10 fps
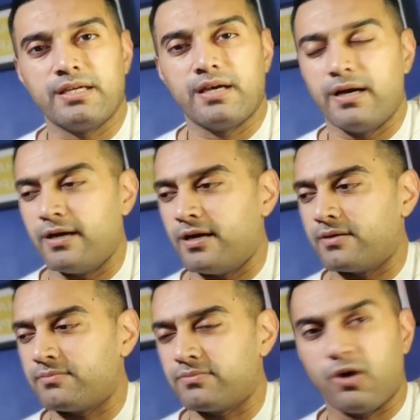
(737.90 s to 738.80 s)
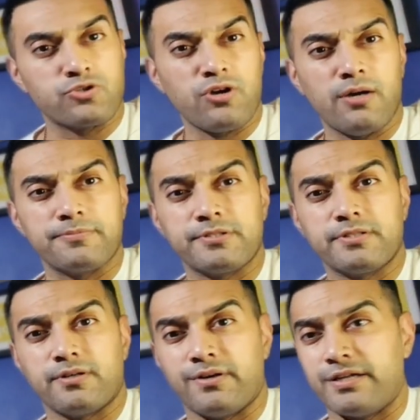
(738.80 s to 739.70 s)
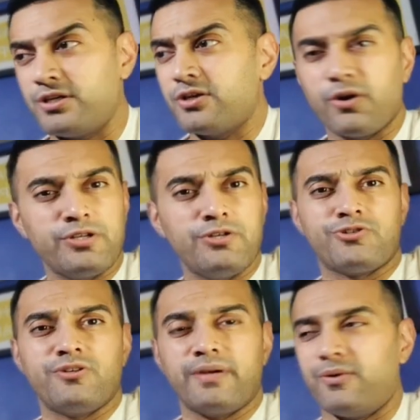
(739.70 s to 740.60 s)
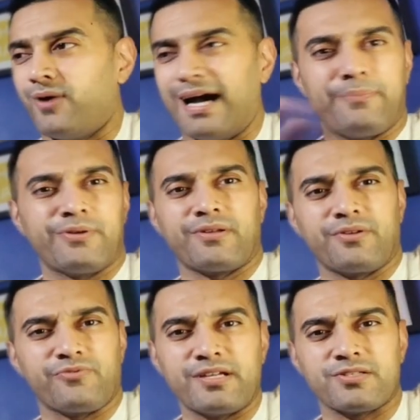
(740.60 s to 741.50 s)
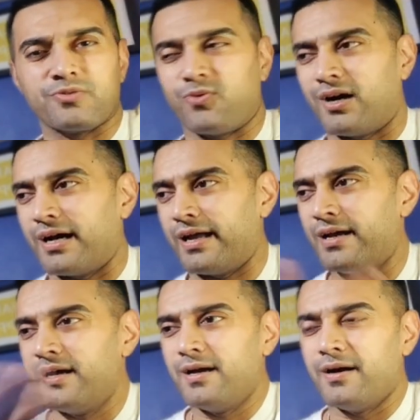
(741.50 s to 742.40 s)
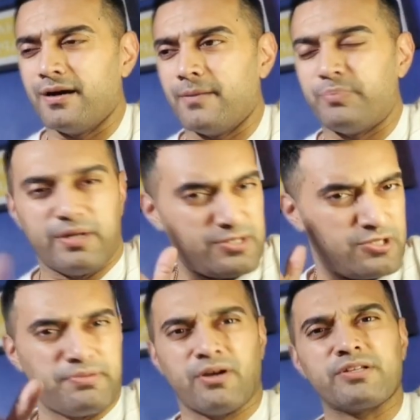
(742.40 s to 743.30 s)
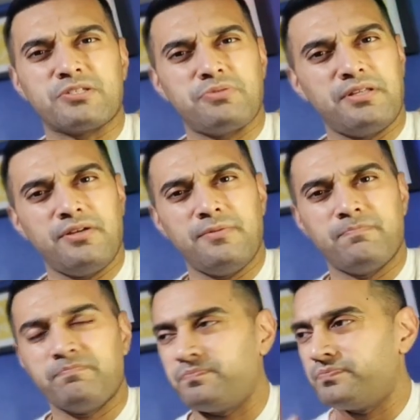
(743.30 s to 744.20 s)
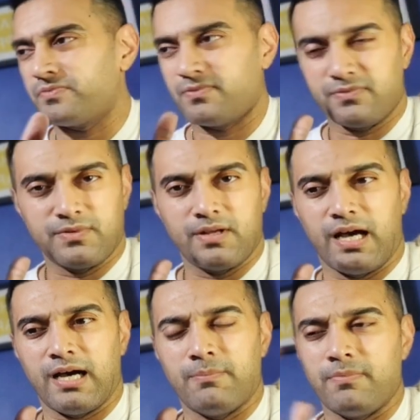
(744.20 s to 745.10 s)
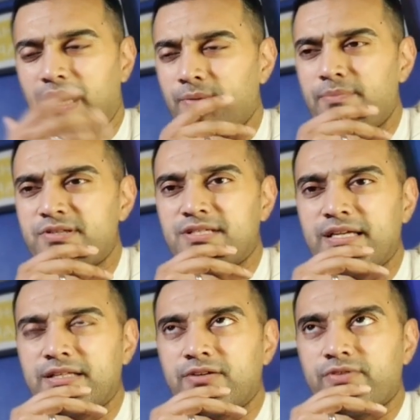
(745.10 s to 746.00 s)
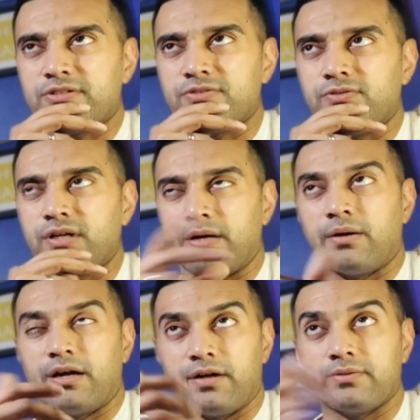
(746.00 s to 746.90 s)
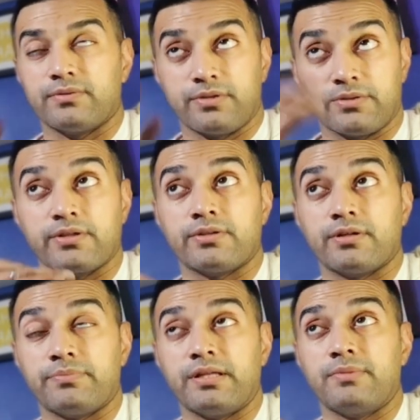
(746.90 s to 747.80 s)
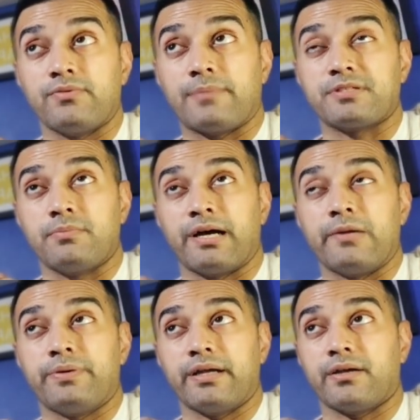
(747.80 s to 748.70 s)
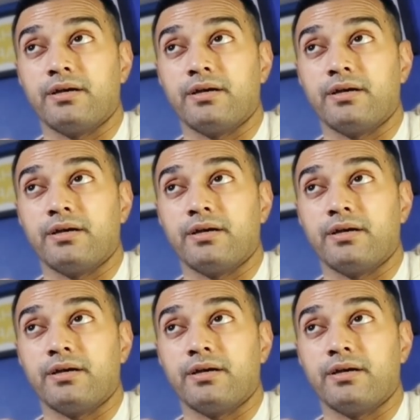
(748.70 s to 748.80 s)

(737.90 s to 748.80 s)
uh, got dropped. All right, you can go YouTube it, what happened and the reasons why. Uh, but to be honest with you, um, I remember seeing the original, uh, the, the, the Bohemian Rhapsody biopic